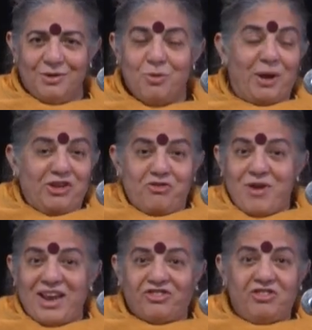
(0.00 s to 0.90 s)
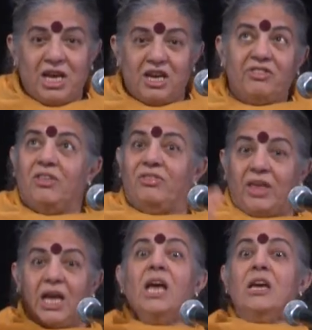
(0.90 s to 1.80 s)
who can trash the earth and
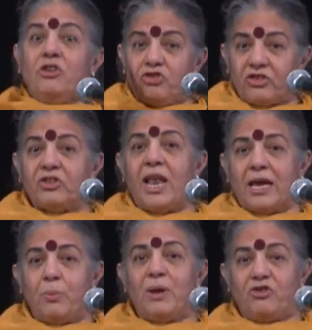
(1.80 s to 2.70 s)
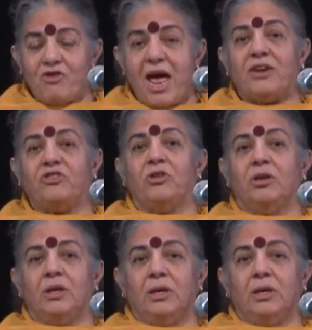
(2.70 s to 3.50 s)
think, just like we trashed